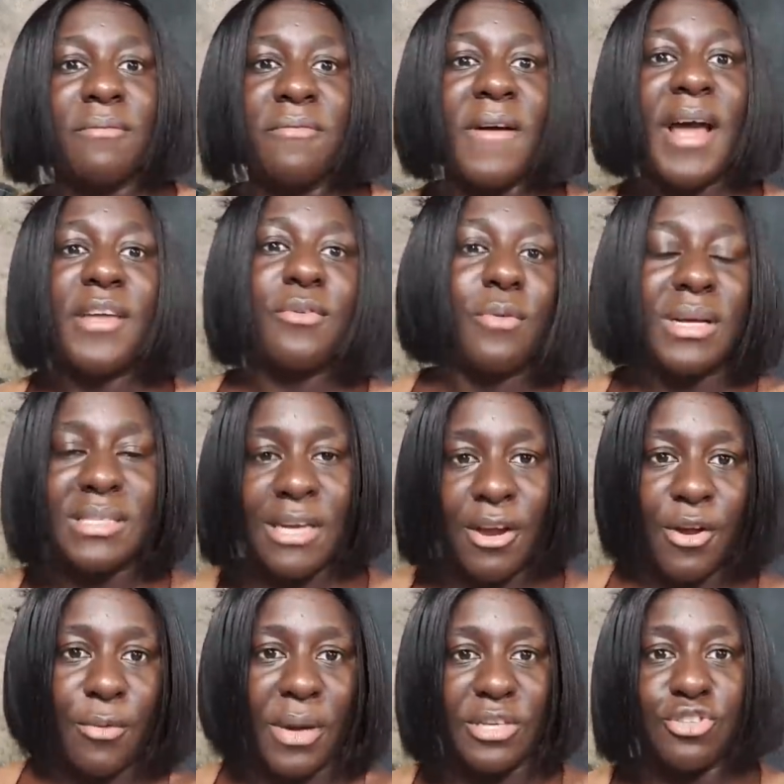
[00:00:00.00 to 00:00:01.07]
Vinyl and
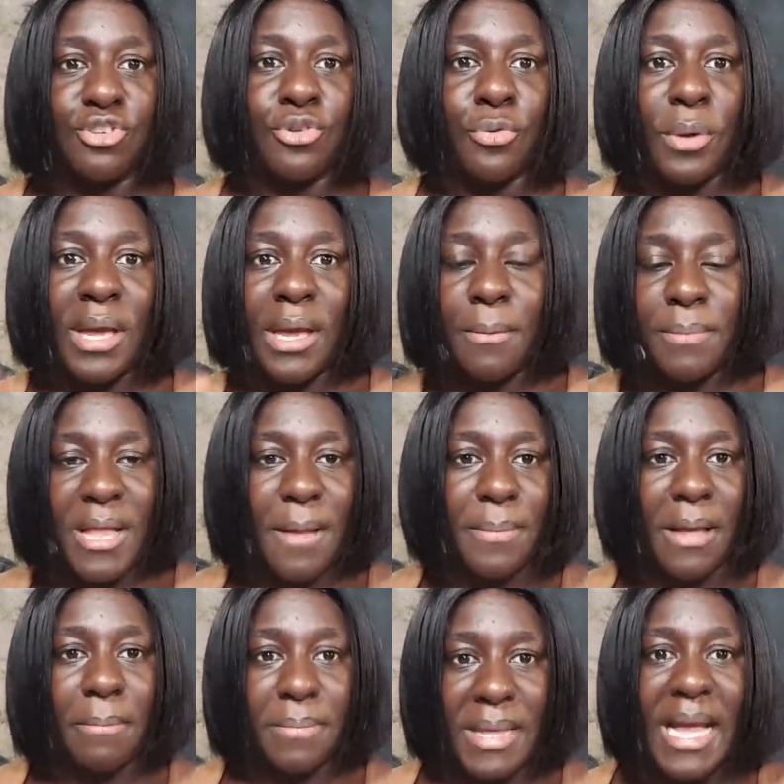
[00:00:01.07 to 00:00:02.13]
Terry were during, blah,
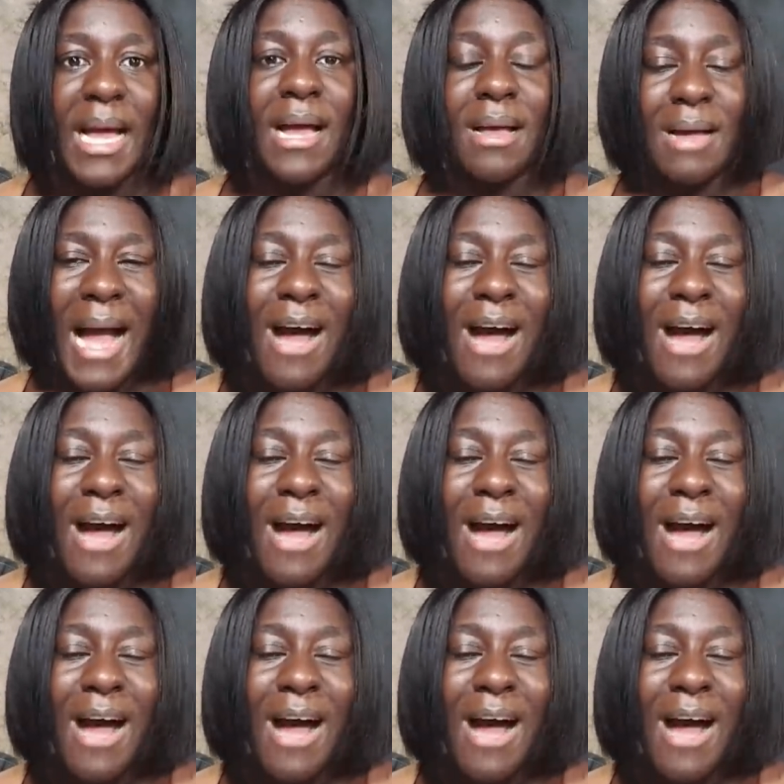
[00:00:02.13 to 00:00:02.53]
blah, blah,